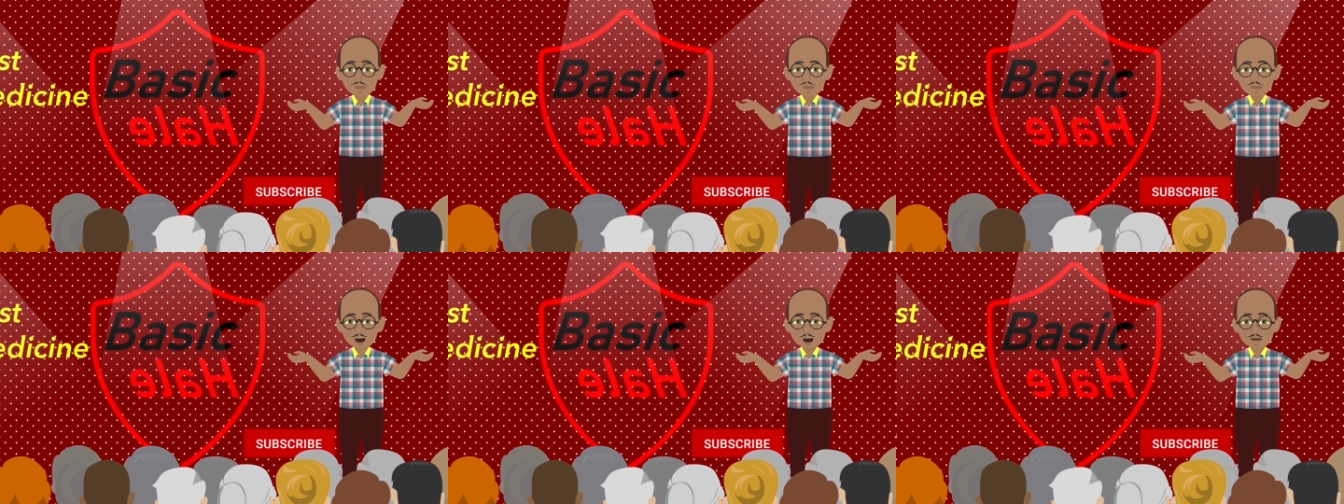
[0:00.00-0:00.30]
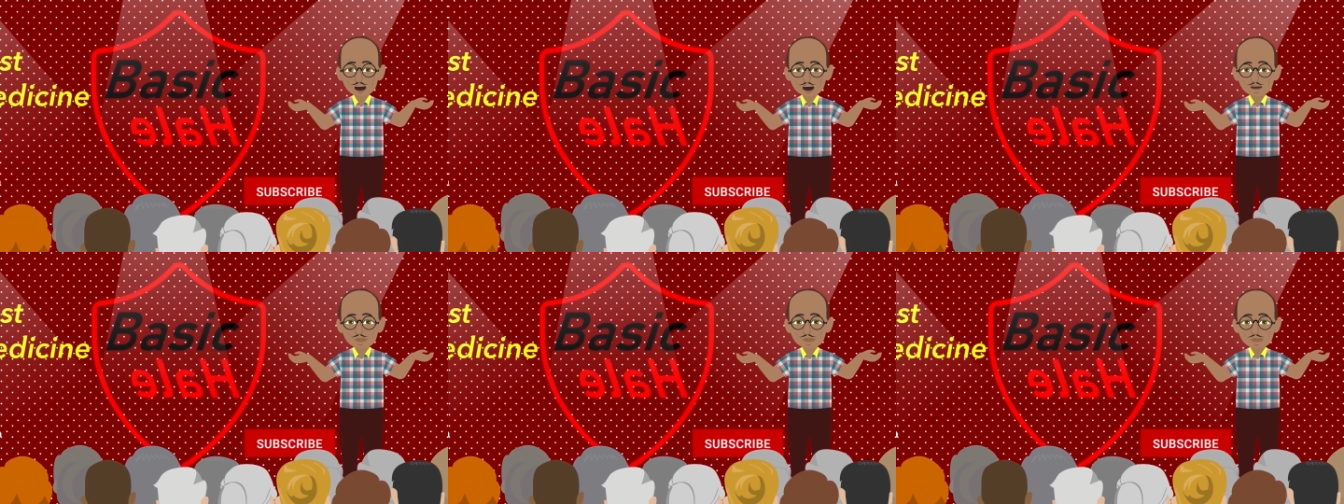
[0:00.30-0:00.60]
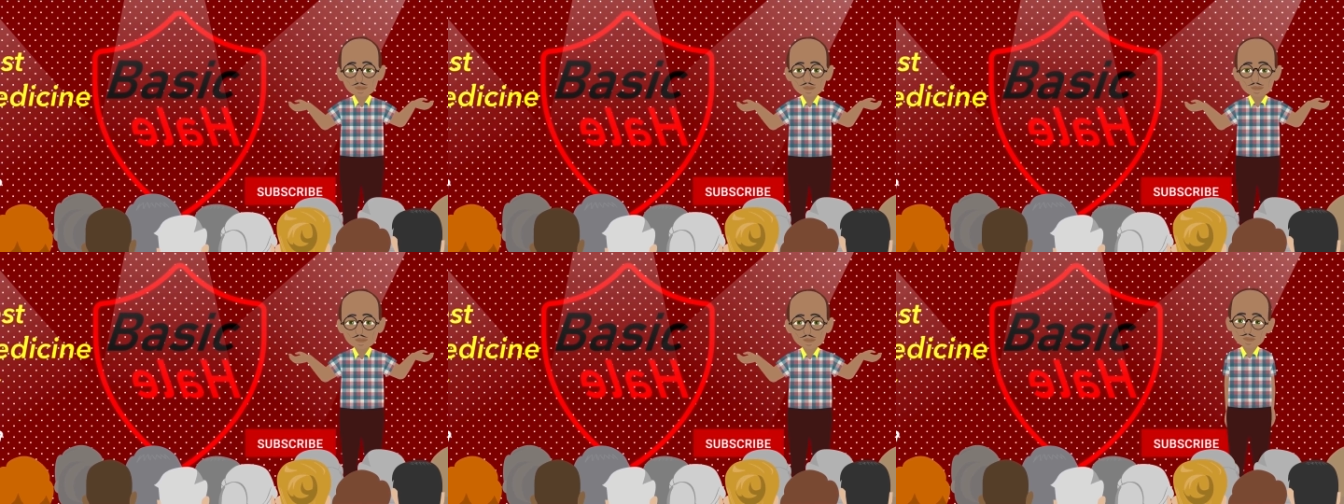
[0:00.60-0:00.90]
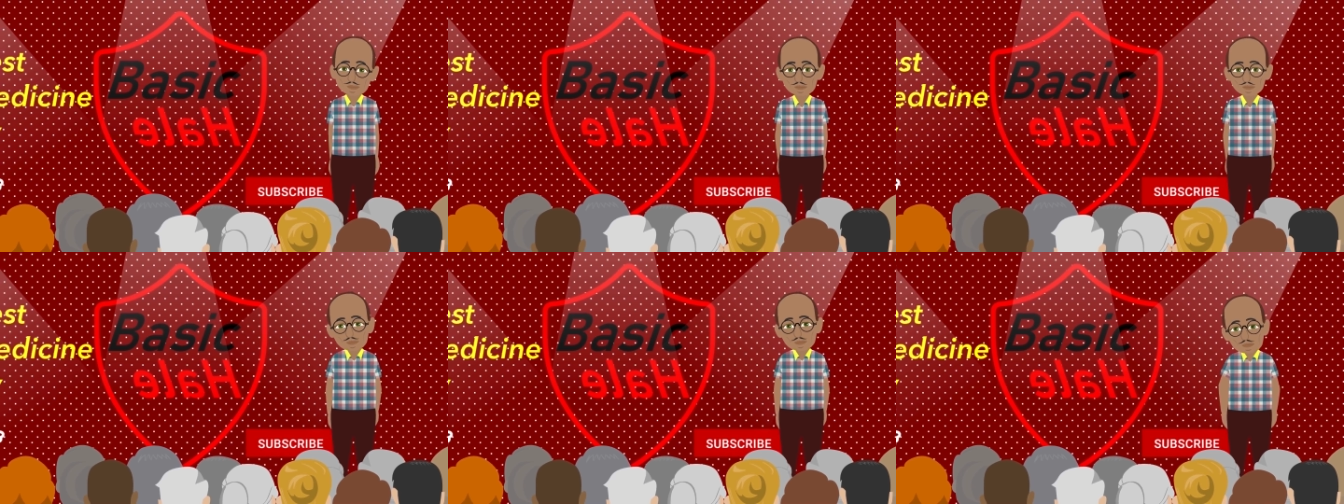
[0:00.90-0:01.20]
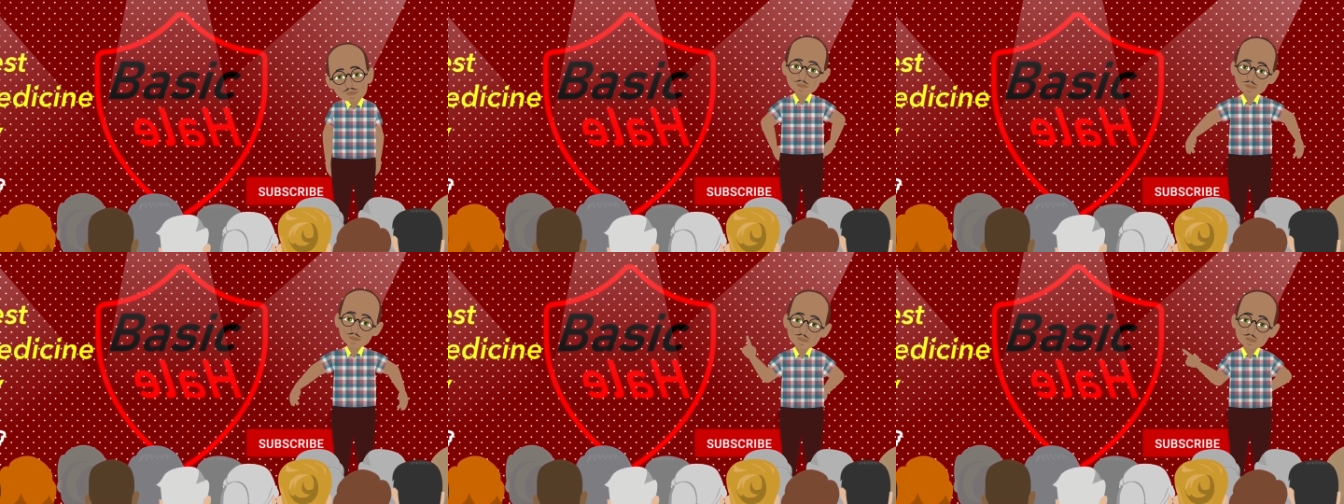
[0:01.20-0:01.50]
You see,
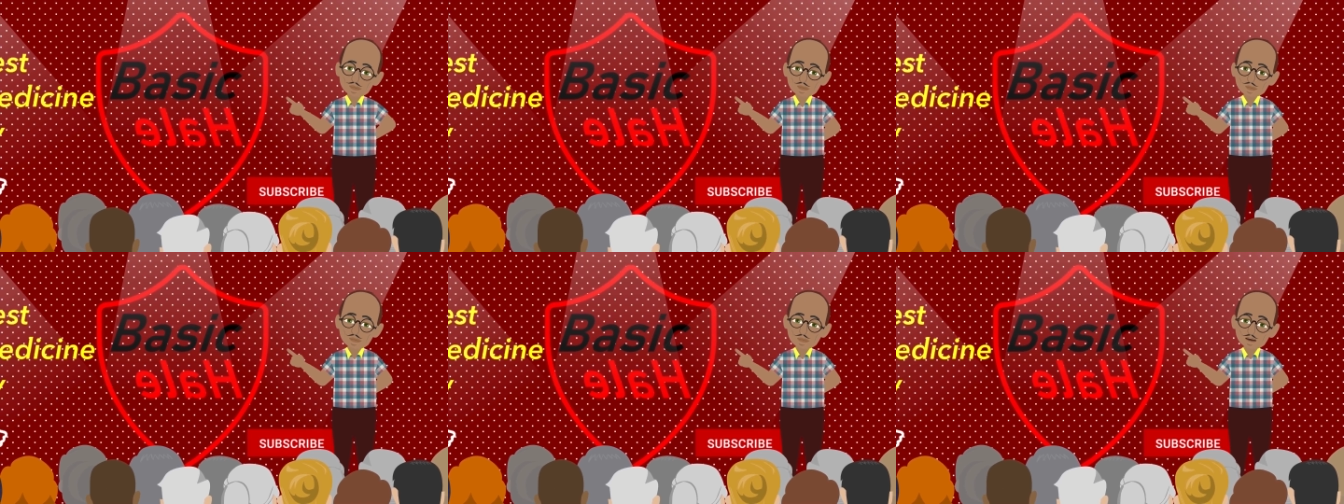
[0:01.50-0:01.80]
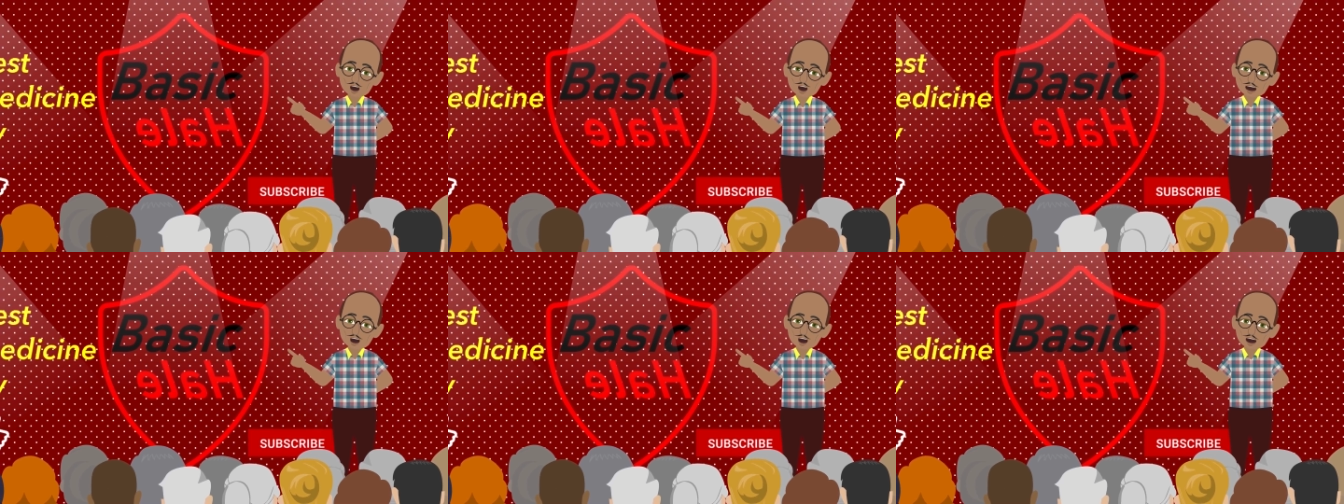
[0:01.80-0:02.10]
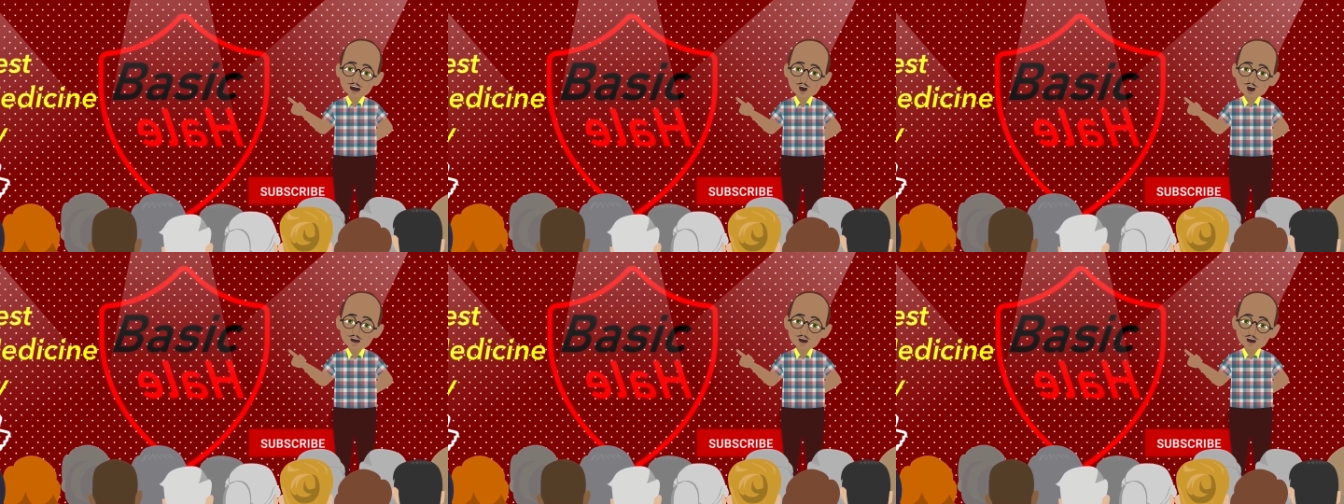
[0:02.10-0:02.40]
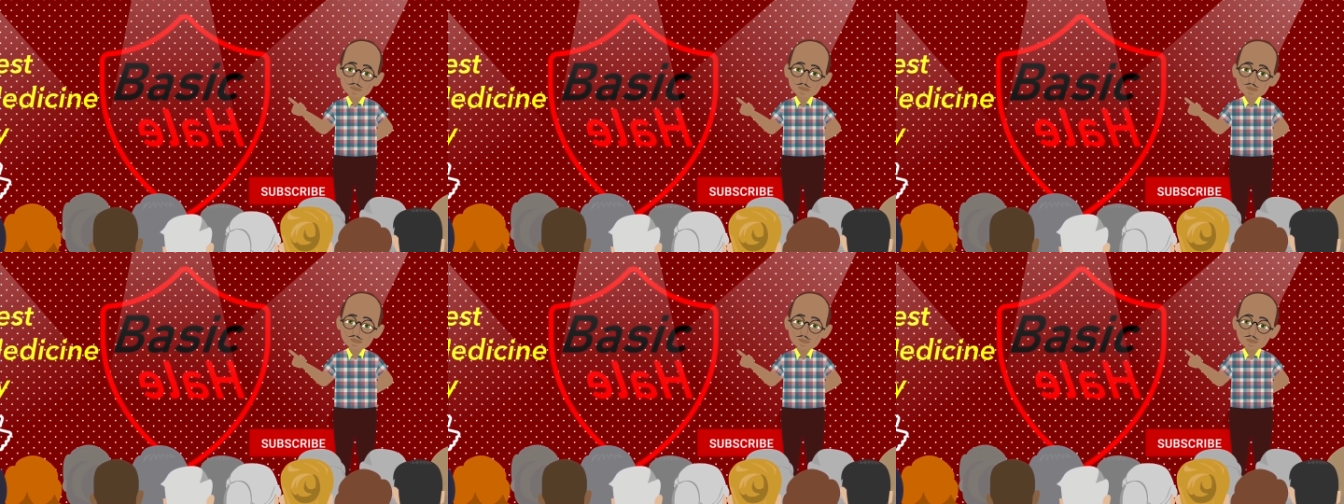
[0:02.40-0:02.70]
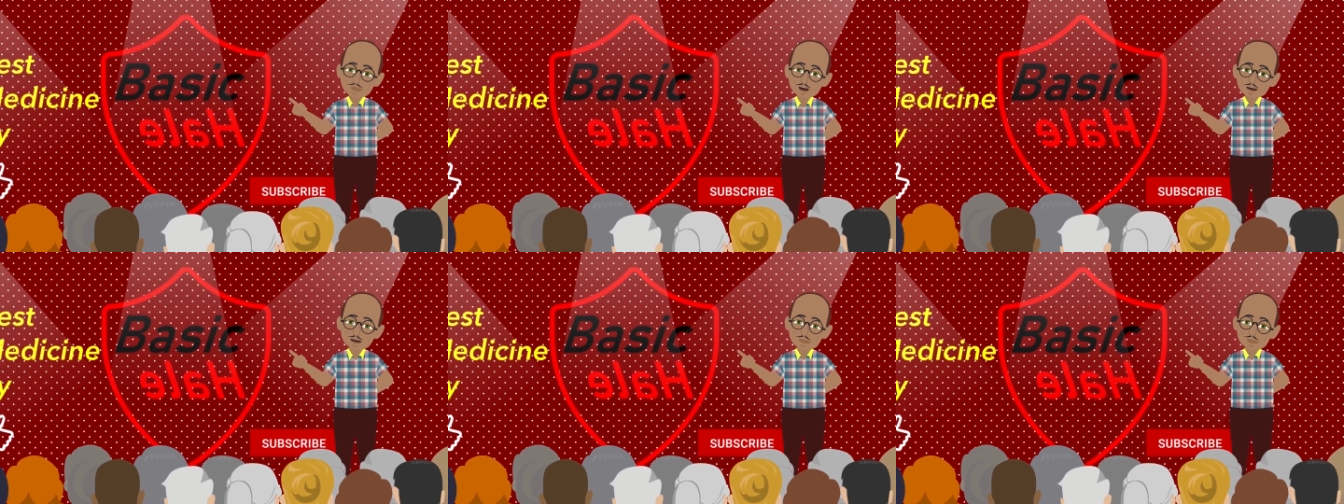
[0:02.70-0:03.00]
when I was in
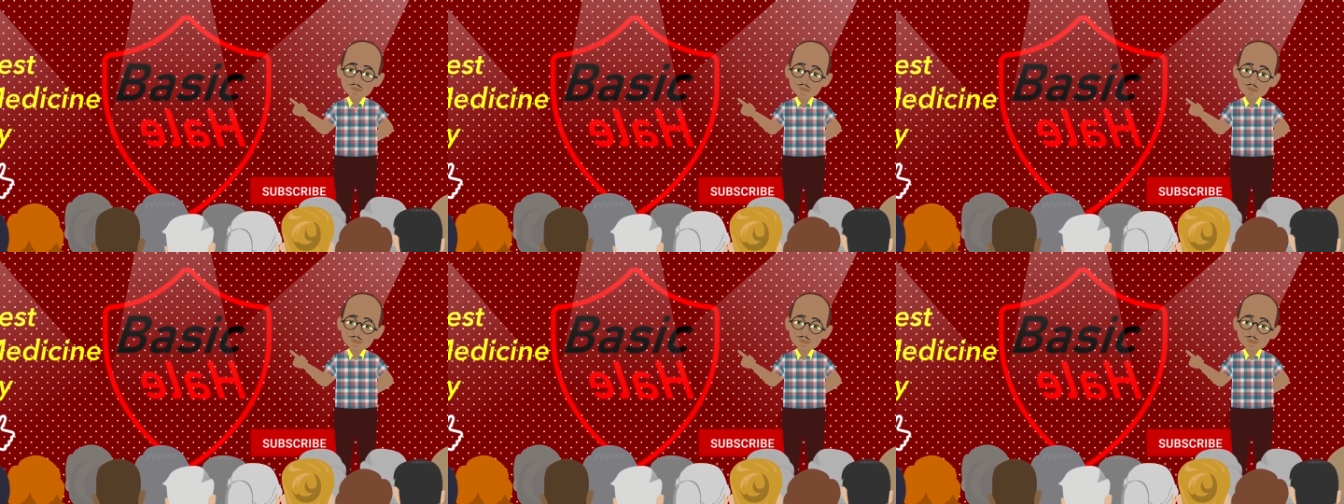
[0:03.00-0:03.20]
school,